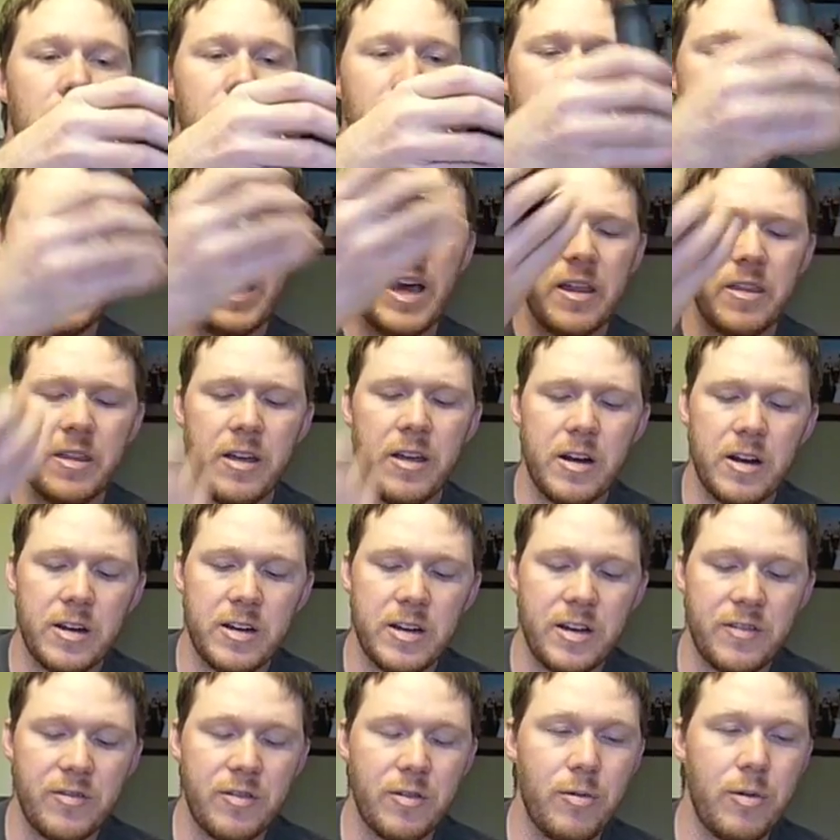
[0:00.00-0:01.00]
But now there are
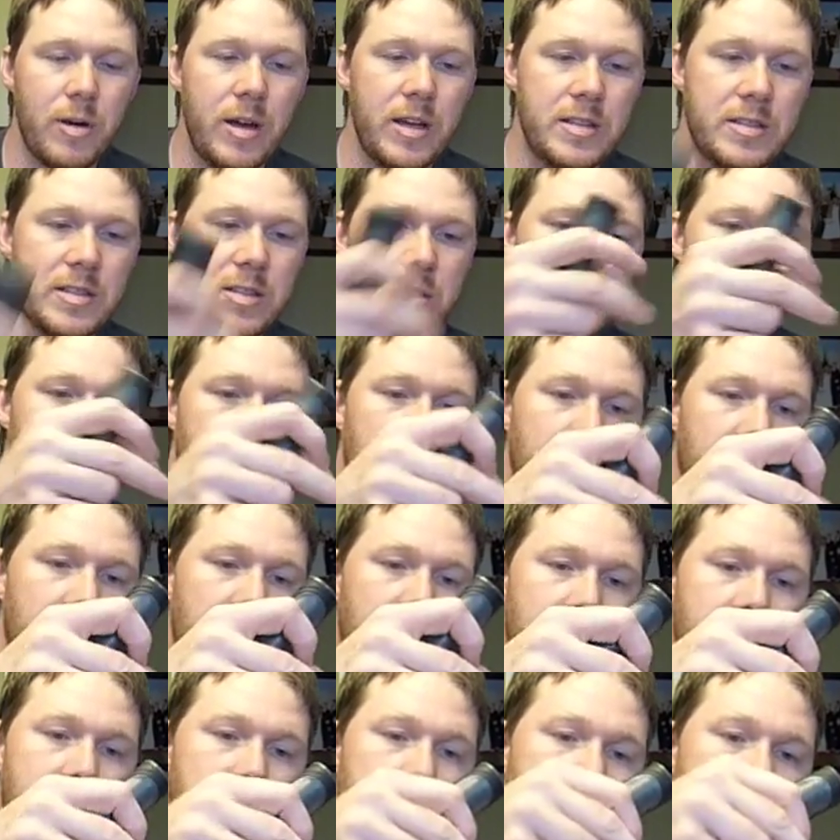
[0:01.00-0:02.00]
different ways that you can
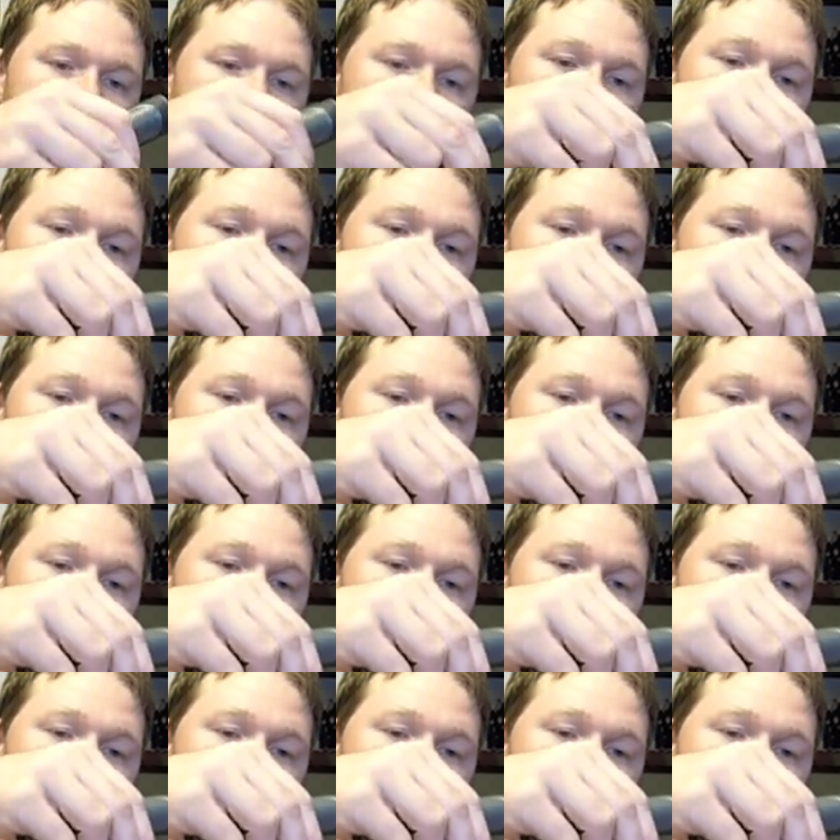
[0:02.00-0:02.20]
use this.